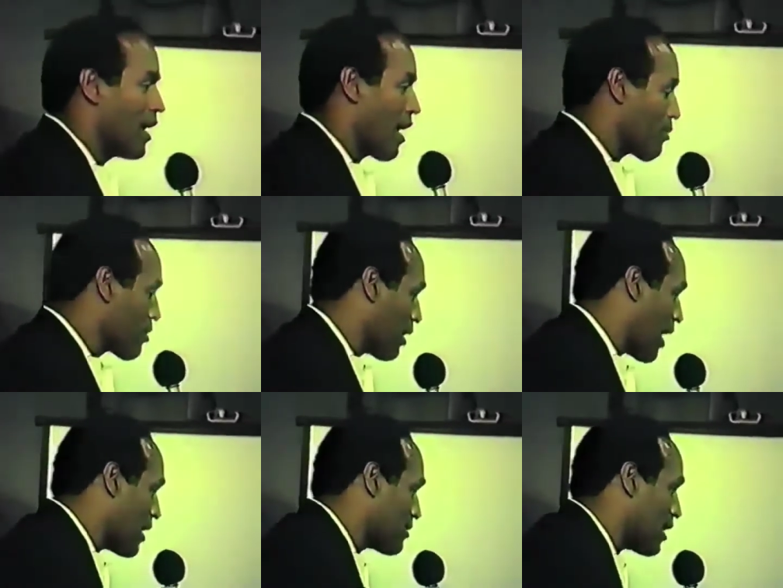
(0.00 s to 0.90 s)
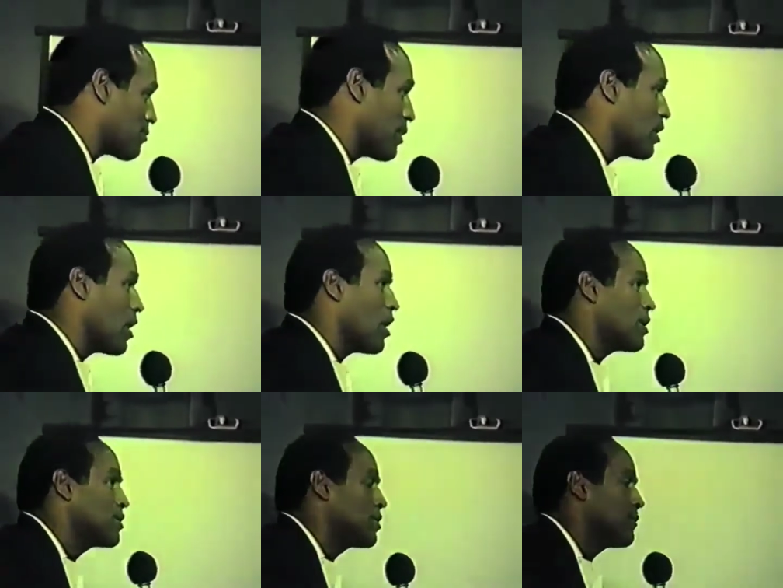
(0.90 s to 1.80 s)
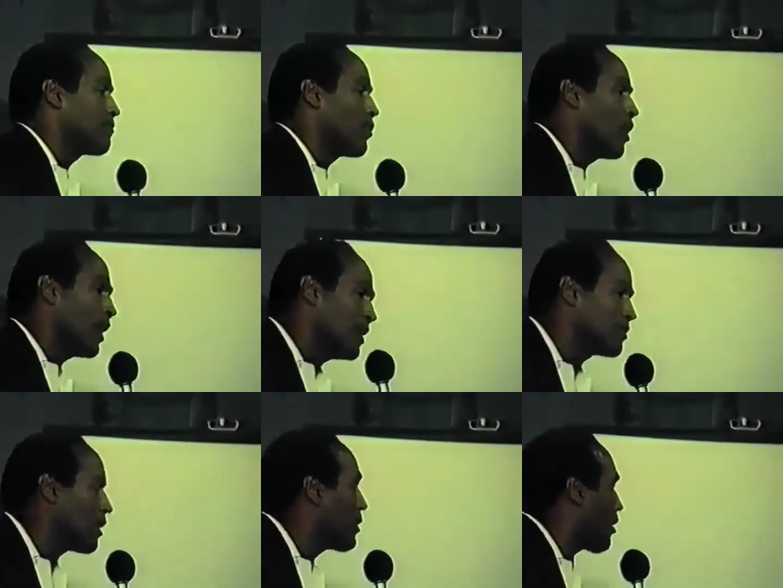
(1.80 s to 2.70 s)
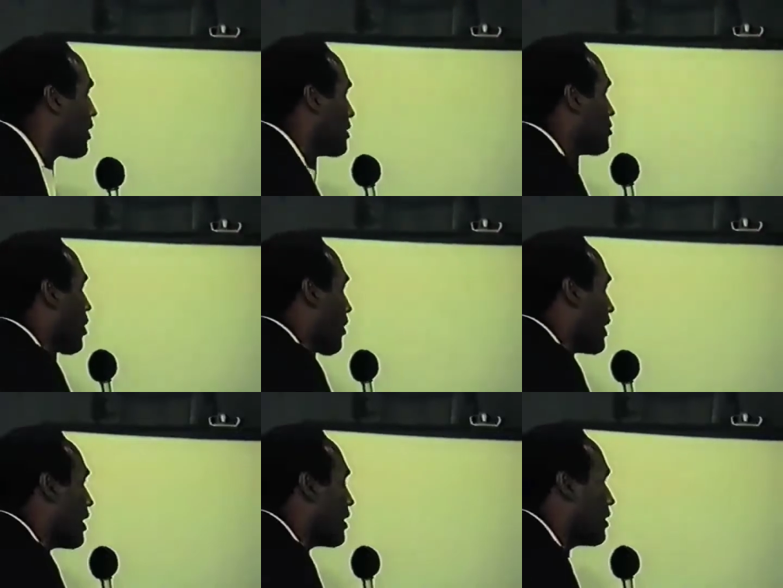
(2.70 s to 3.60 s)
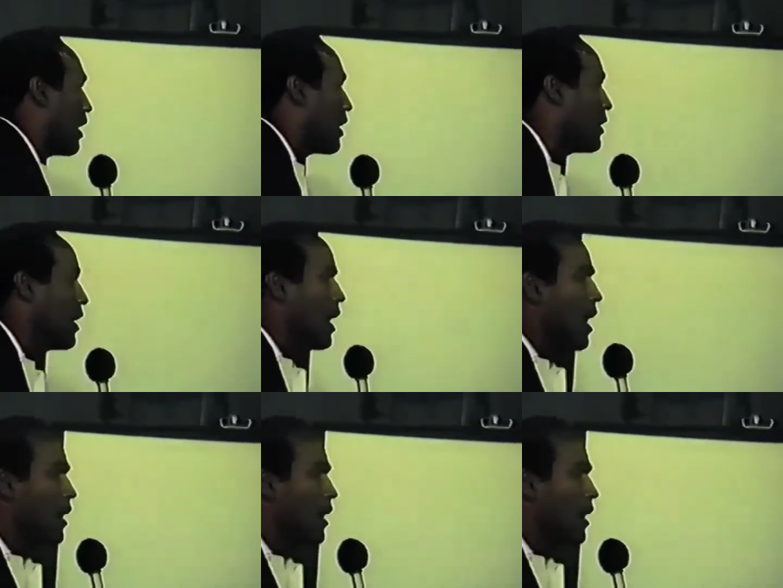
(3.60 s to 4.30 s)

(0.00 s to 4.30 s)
And I realized that's because, well, in some areas we were getting that,